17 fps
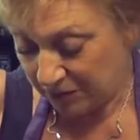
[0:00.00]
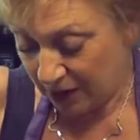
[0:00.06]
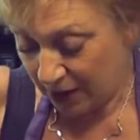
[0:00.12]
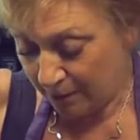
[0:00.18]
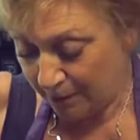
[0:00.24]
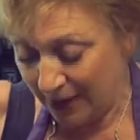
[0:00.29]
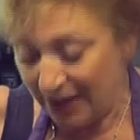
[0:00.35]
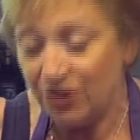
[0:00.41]

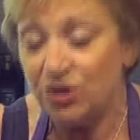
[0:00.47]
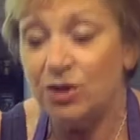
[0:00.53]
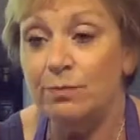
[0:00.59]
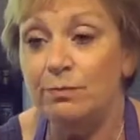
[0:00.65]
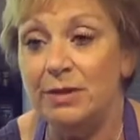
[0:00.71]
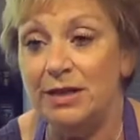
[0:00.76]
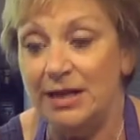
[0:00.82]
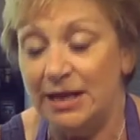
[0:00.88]
about a
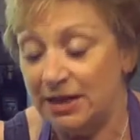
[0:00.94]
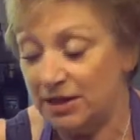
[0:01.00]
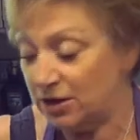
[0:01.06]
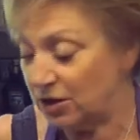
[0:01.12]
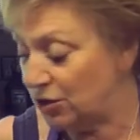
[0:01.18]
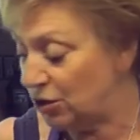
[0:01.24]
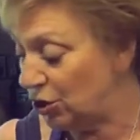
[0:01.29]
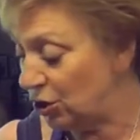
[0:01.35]

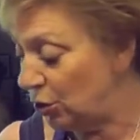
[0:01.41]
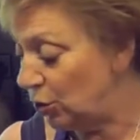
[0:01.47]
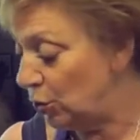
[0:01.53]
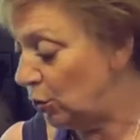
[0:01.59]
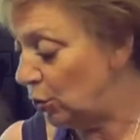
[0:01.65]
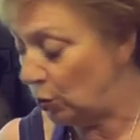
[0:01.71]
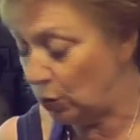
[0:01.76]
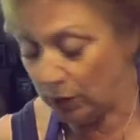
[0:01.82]
minute
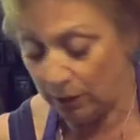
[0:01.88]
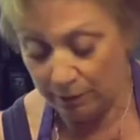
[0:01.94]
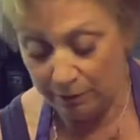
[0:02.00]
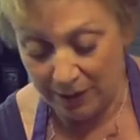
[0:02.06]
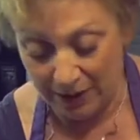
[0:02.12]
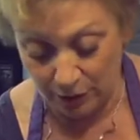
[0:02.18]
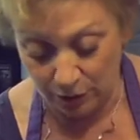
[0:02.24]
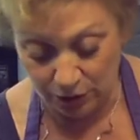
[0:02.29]
to
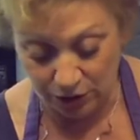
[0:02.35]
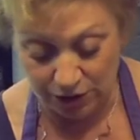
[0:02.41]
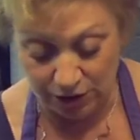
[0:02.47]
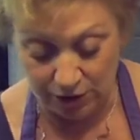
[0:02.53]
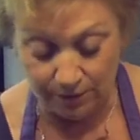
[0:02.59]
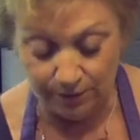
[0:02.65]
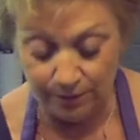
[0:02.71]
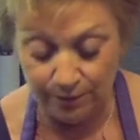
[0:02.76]

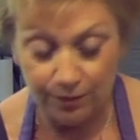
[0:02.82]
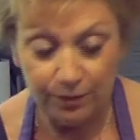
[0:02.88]
melt.